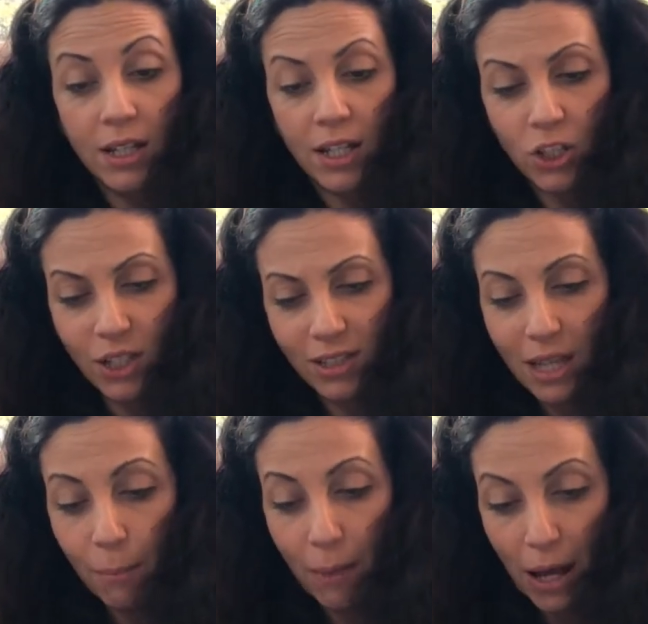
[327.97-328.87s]
She
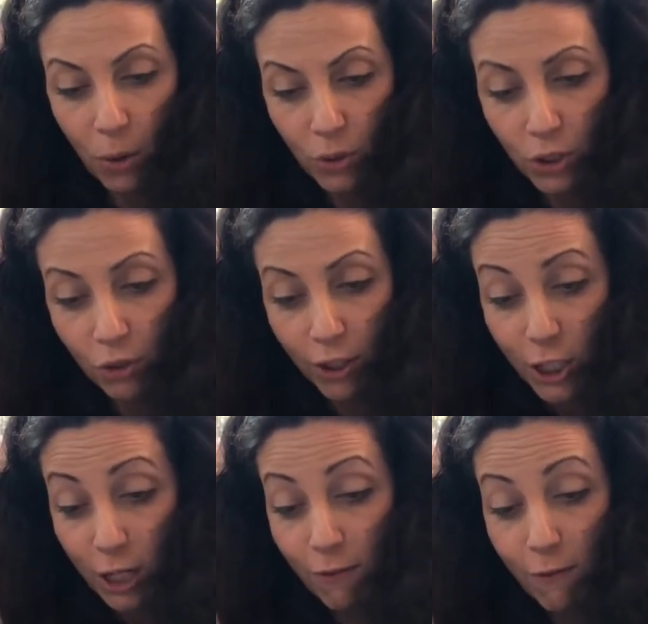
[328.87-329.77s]
stepped backwards,
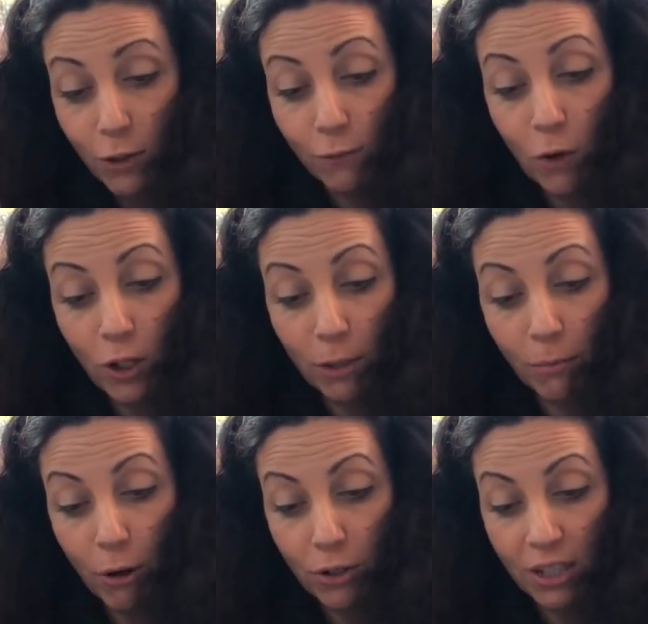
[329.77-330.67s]
crushing River's foot in the
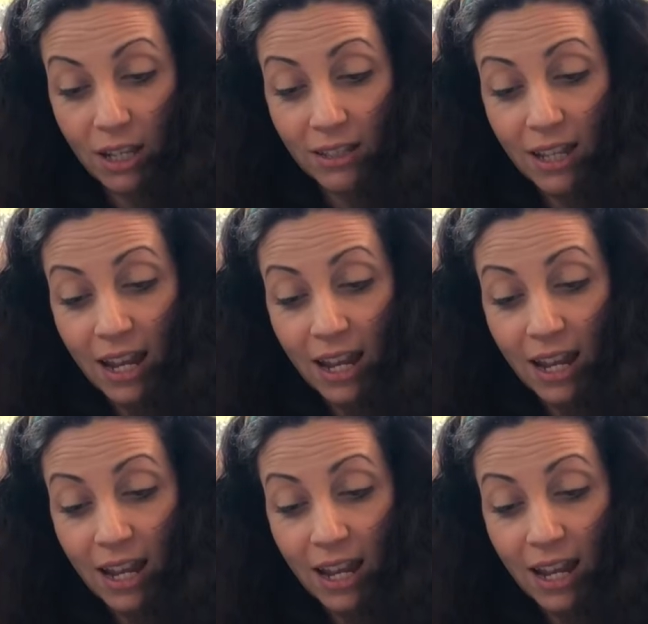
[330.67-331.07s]
process,